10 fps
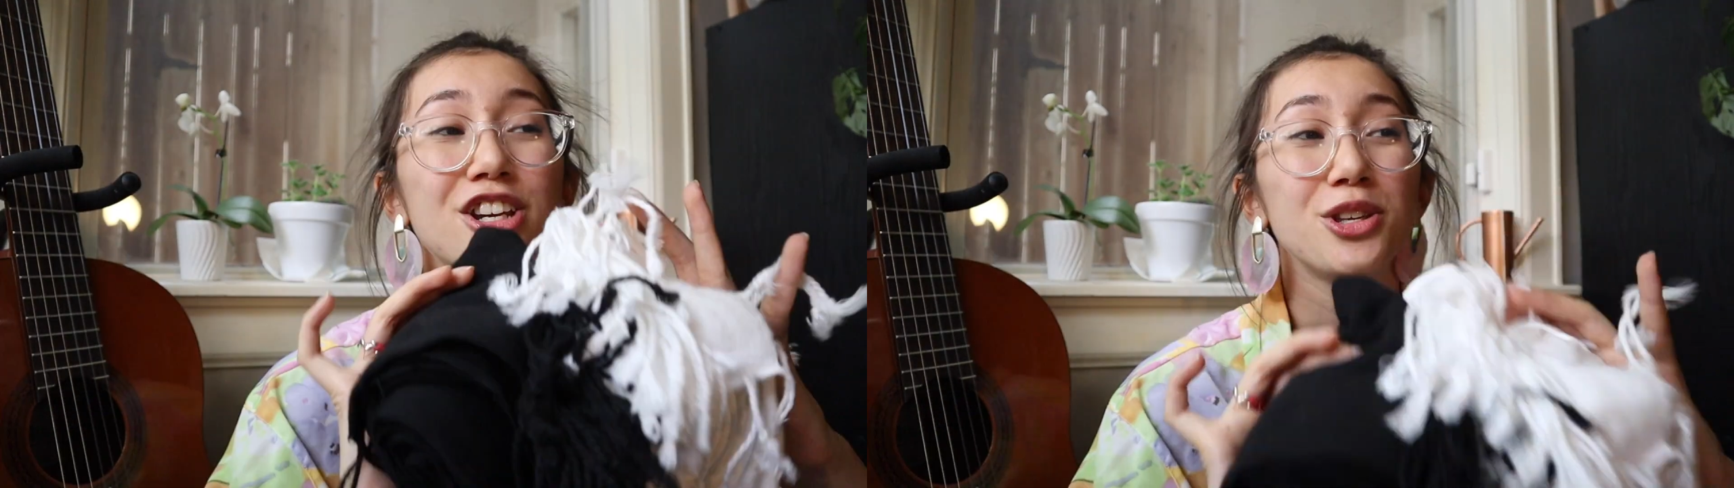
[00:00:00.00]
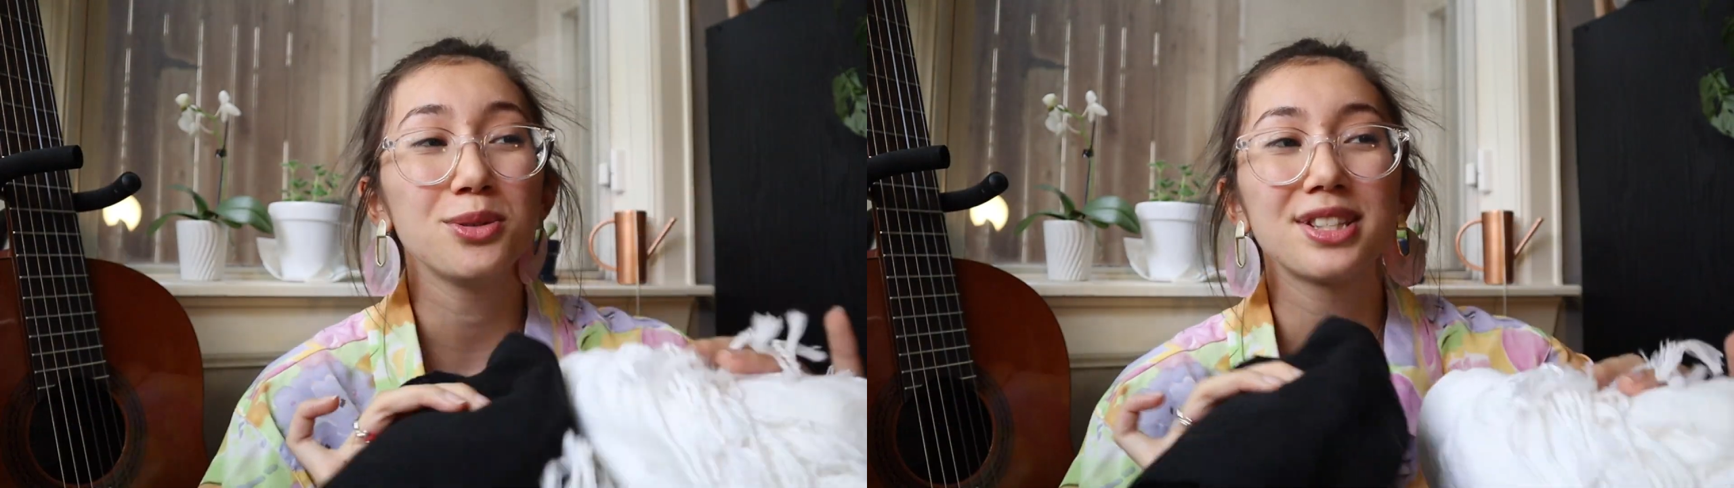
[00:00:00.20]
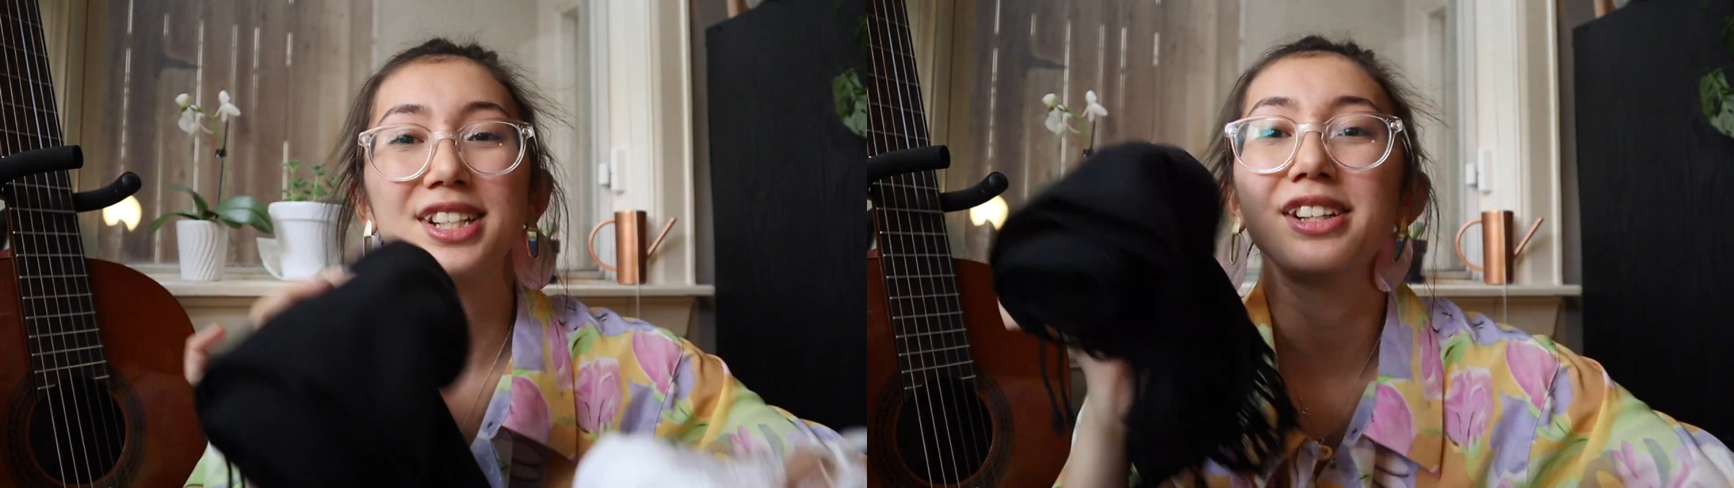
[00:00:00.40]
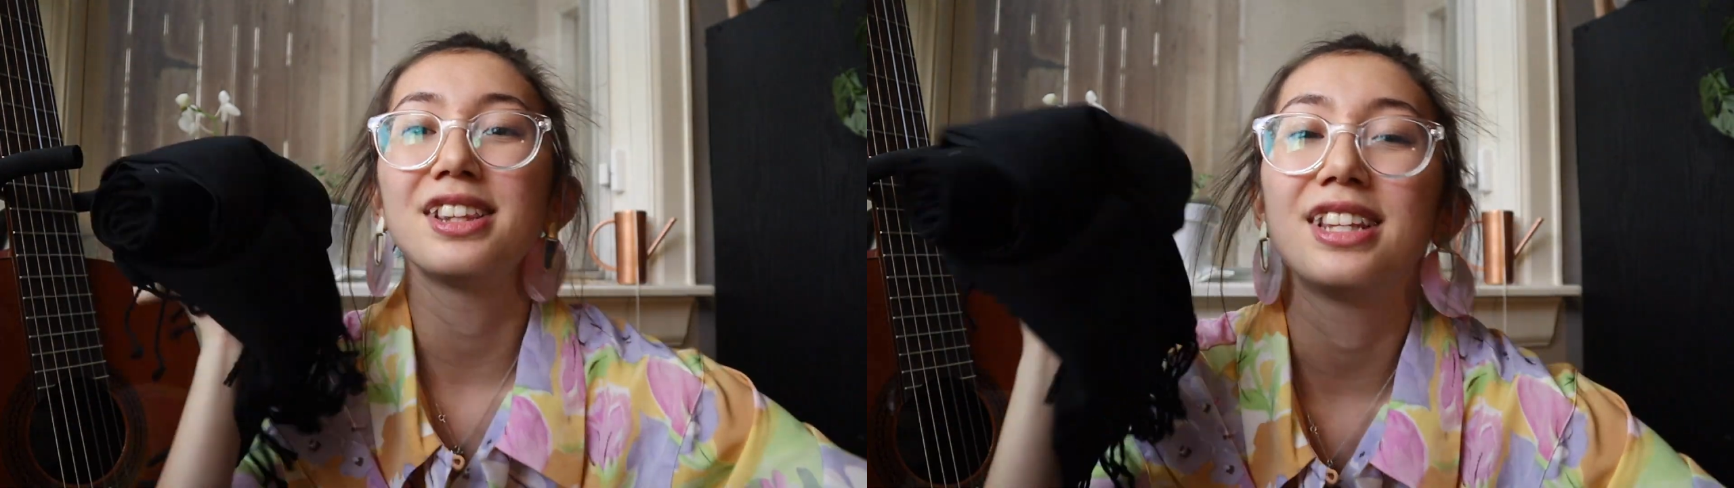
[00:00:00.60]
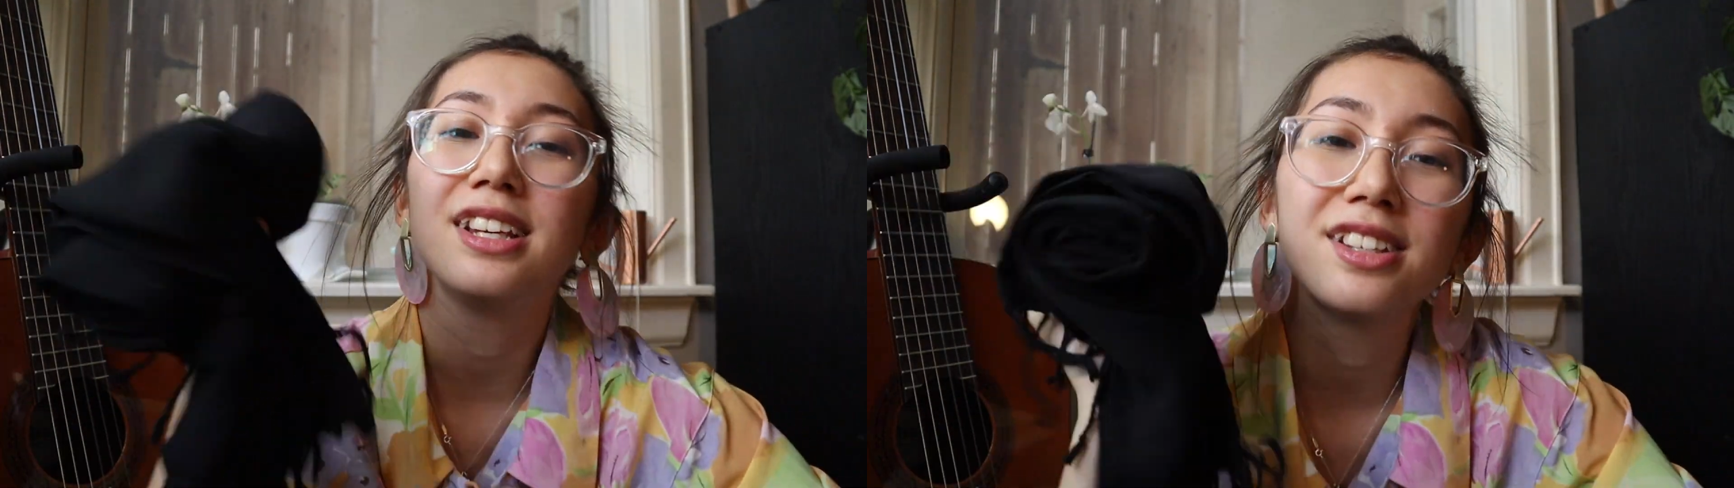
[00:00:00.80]
In
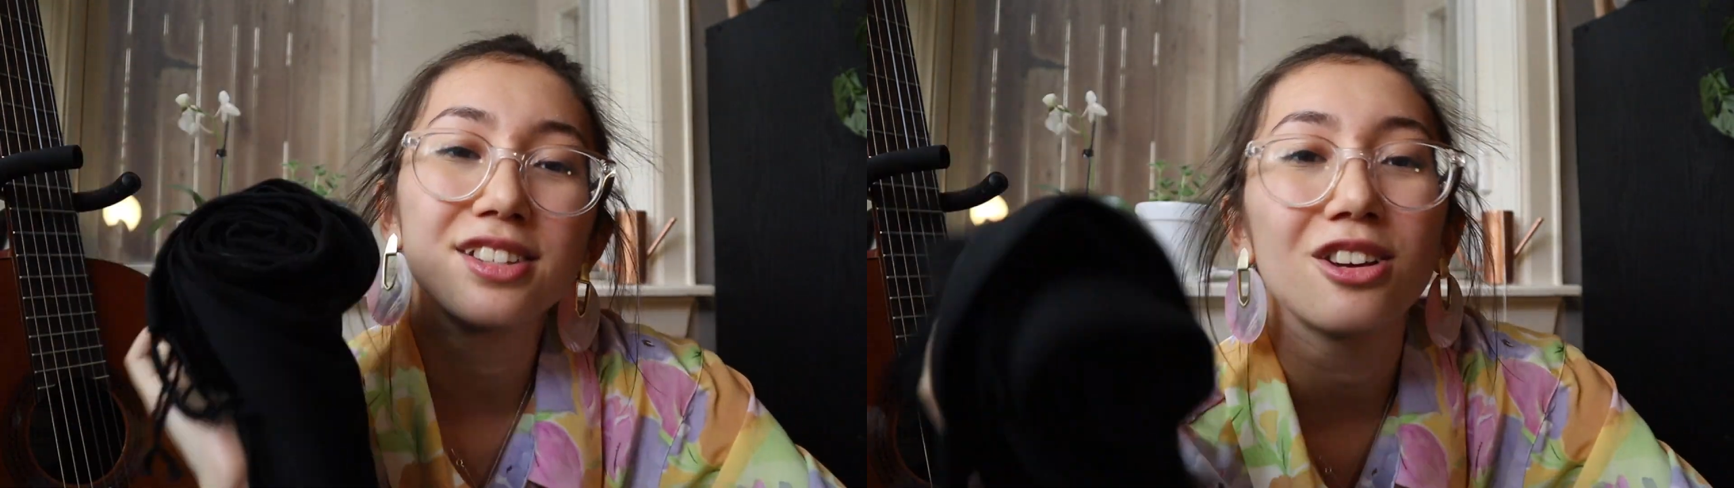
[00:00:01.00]
Houston, these